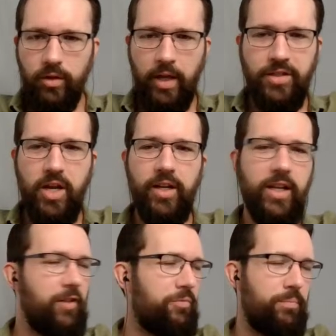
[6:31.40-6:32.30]
it's going to
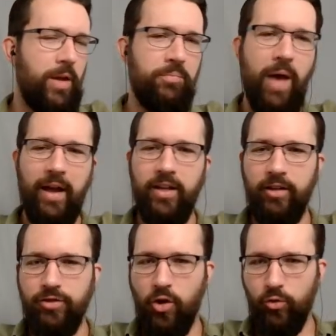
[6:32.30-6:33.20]
give it back in
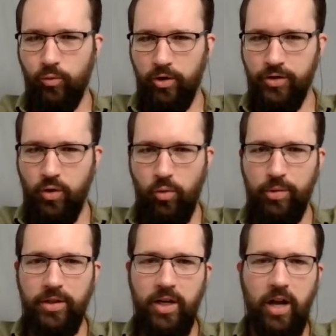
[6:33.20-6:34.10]
its own words. So we're
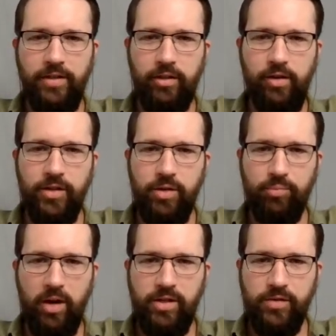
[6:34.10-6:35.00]
building content creation
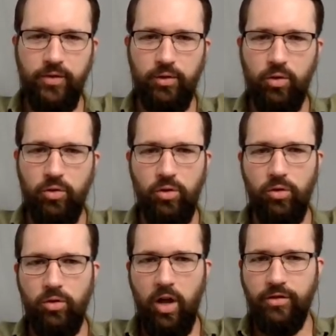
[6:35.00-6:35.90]
process for
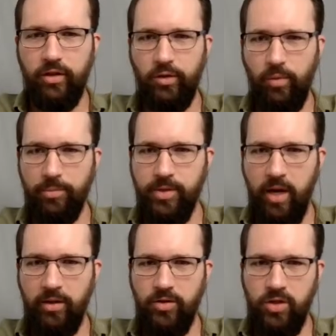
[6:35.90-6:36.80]
local contractor
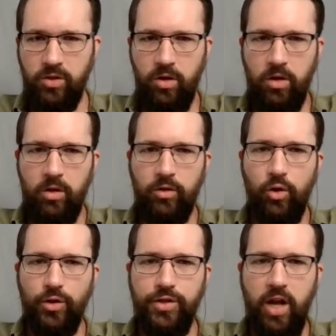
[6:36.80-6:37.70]
websites.
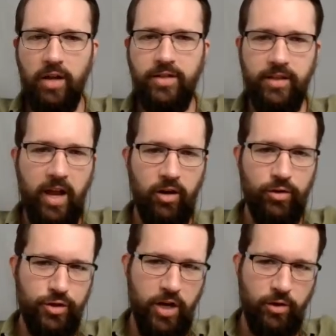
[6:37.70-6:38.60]
Goals content that
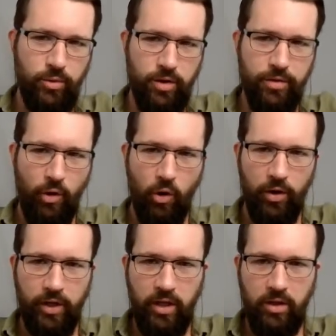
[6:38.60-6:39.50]
earns genuine
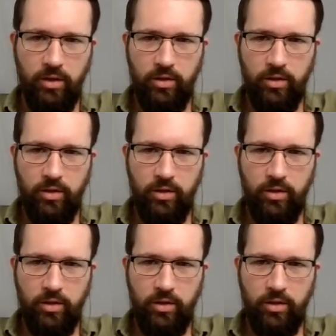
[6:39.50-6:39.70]
authority,